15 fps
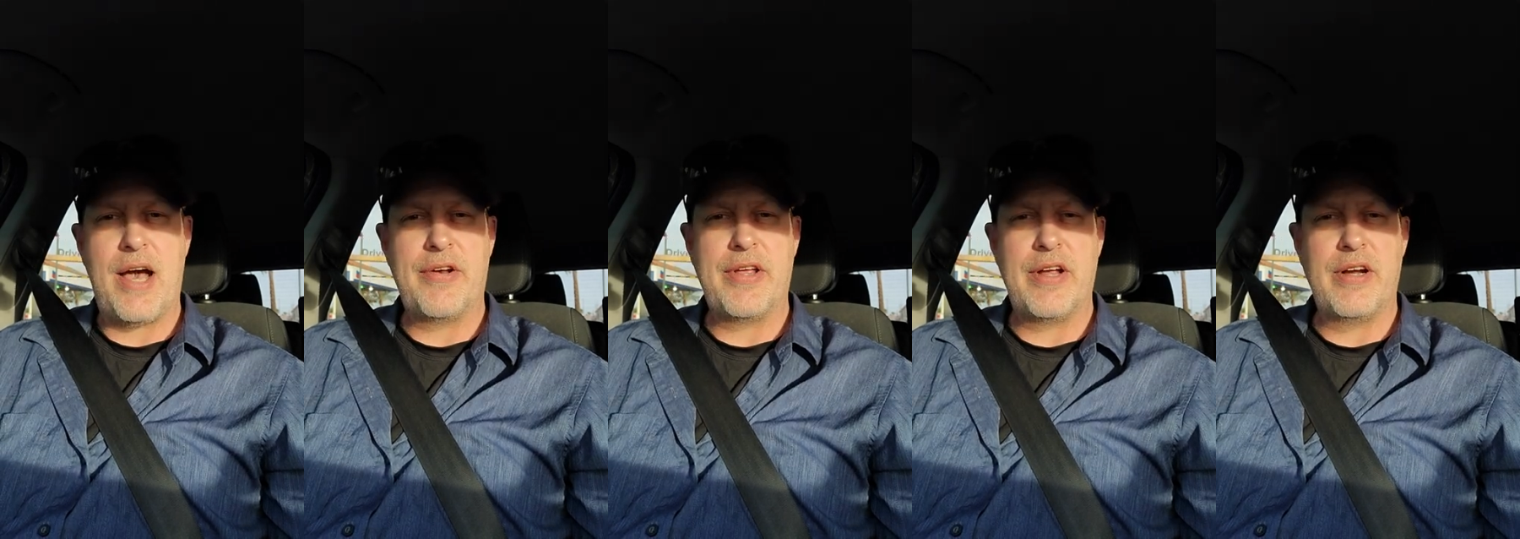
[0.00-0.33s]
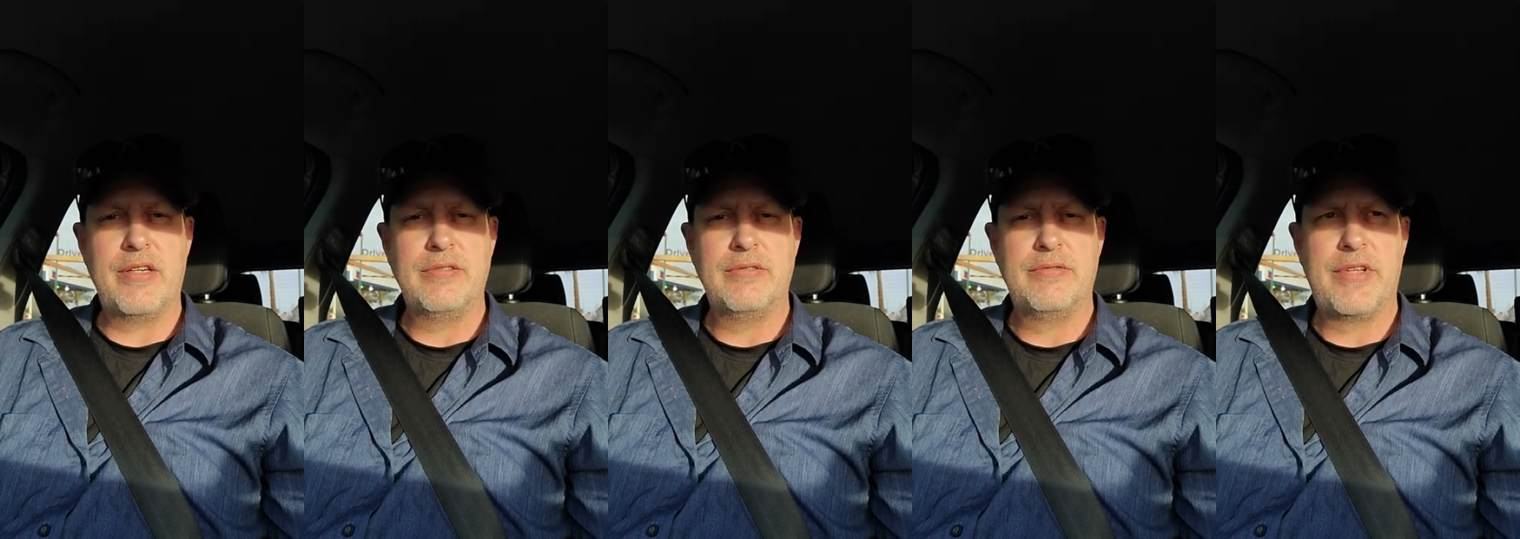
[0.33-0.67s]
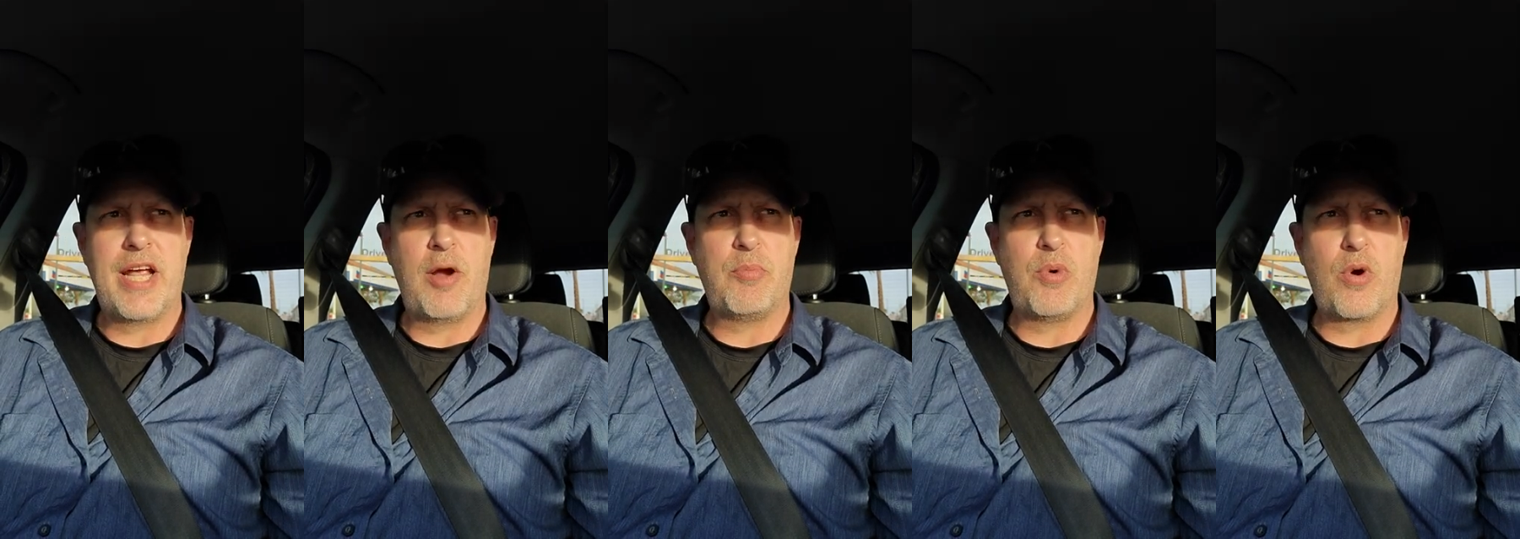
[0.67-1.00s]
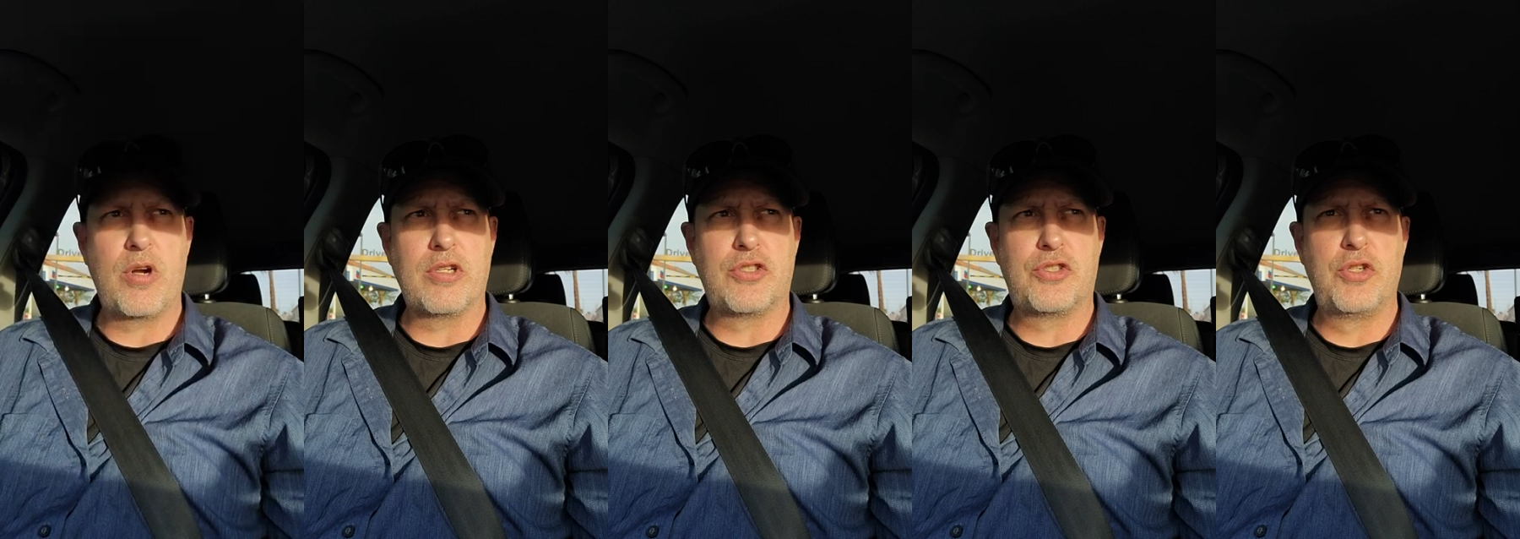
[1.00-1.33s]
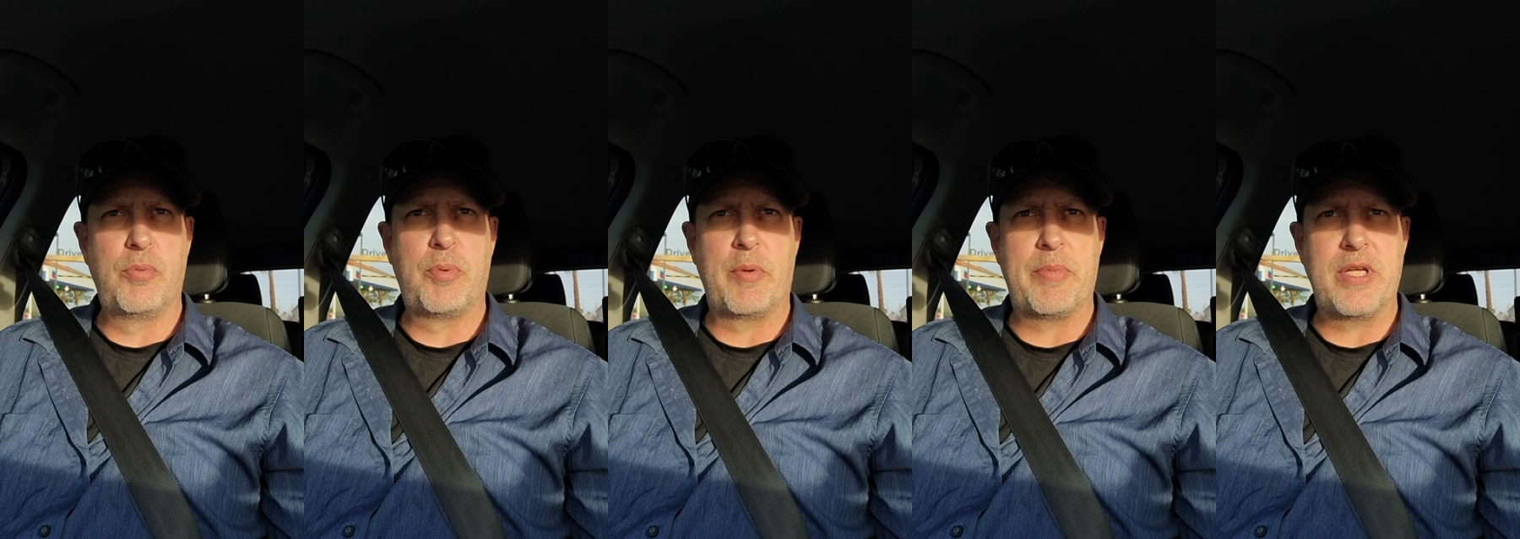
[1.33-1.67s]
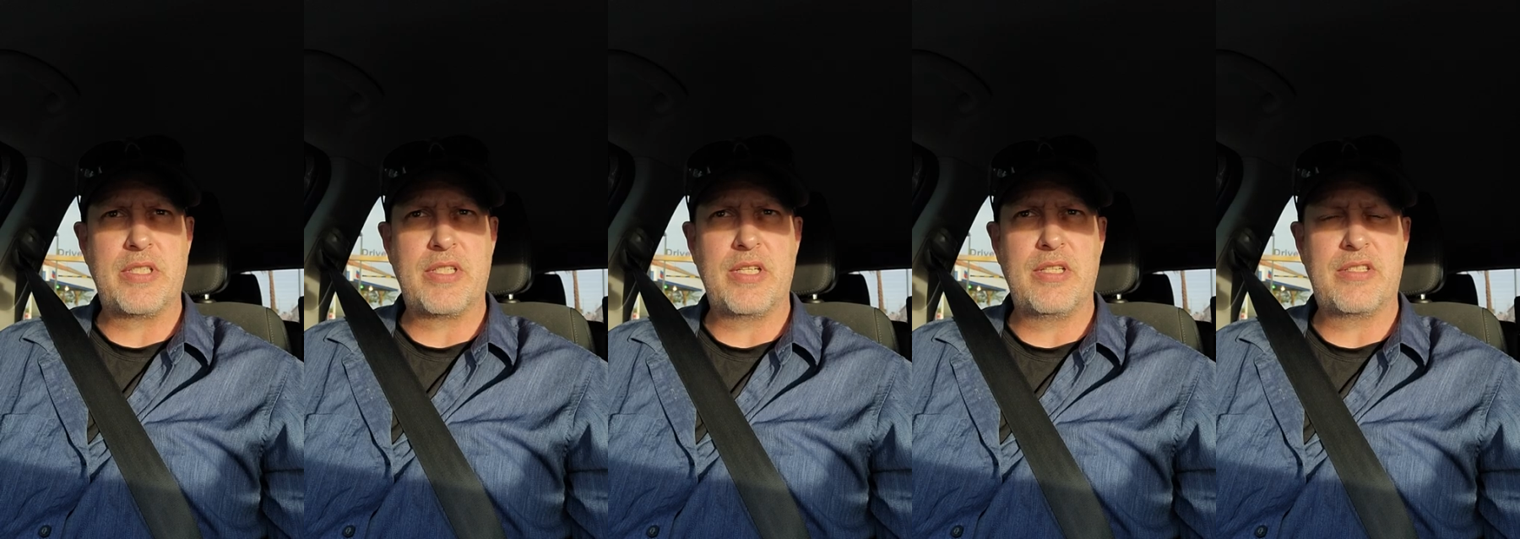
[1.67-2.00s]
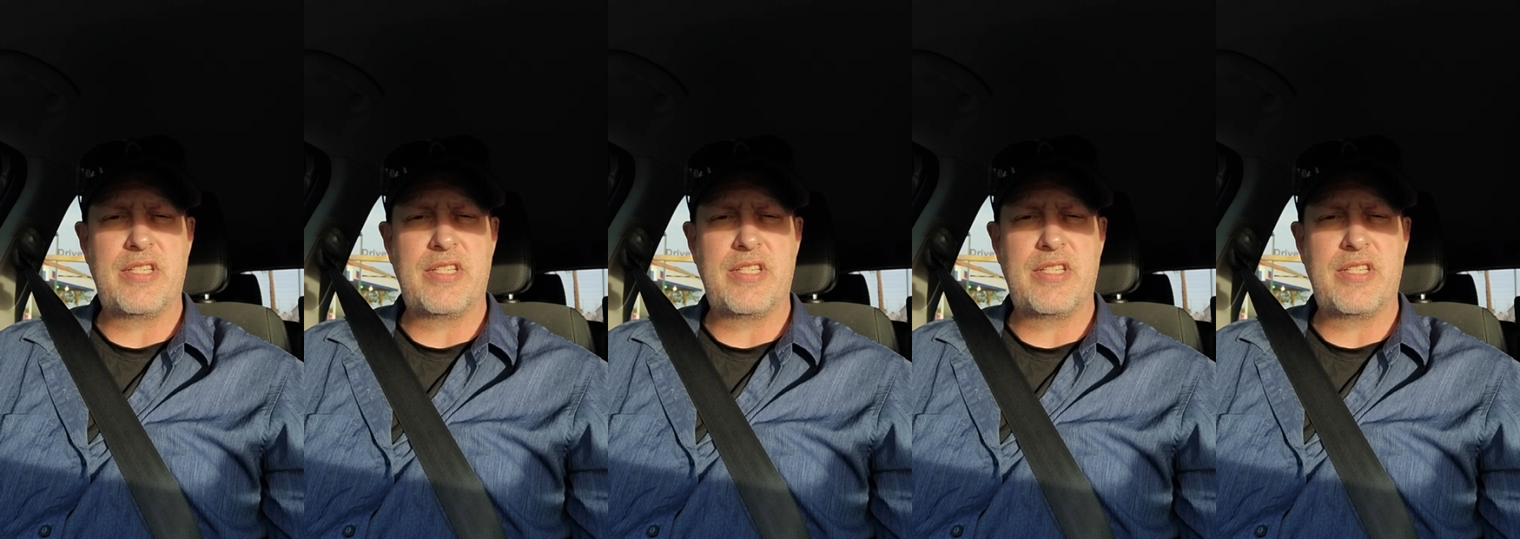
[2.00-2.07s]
out here. The airport is super busy.